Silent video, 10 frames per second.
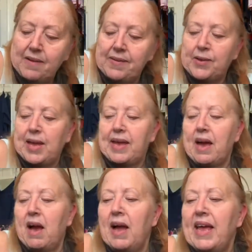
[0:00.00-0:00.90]
Okay,
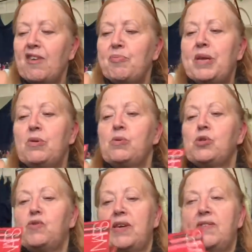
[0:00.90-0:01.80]
I have been
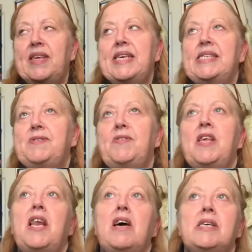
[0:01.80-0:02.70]
ordering this for the
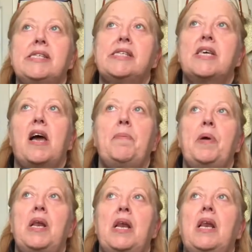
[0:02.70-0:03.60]
last
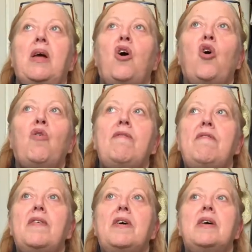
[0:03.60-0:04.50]
couple
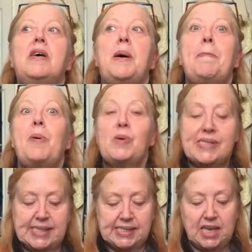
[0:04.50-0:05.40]
of
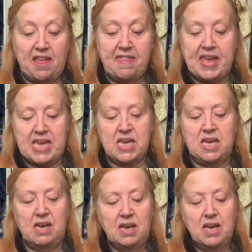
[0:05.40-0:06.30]
boxes, I
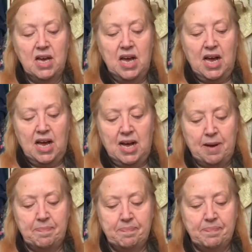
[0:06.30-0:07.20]
think.
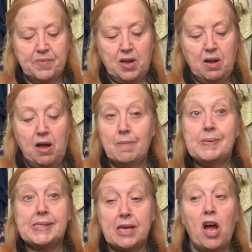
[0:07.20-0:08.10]
Um, I'm,
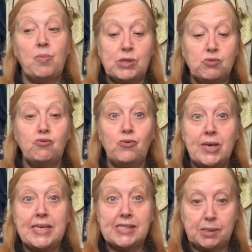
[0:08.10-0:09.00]
I was
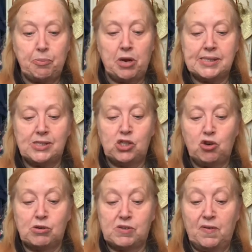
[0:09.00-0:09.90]
really surprised and
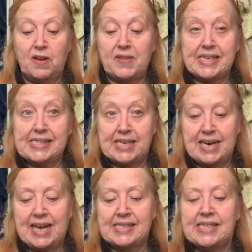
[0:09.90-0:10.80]
shocked to find they still
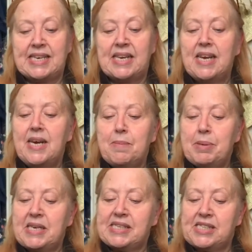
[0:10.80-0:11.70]
had any,
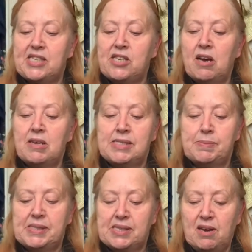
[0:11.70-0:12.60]
but it's the NARS
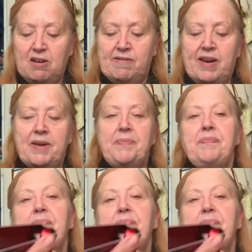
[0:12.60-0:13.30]
mascara